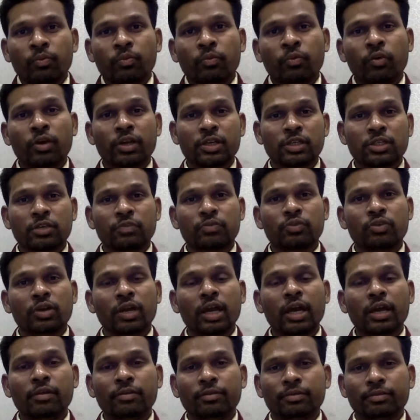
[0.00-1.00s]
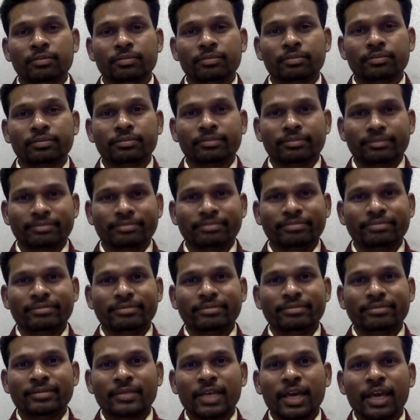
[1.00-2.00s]
for the rest of your life.
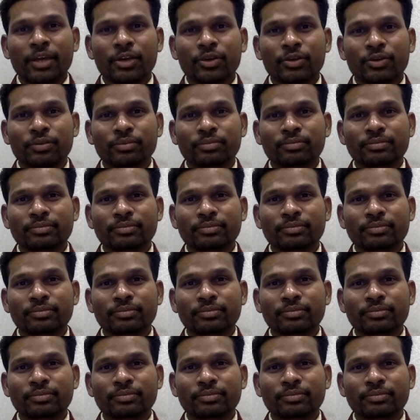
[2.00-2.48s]
Thank you.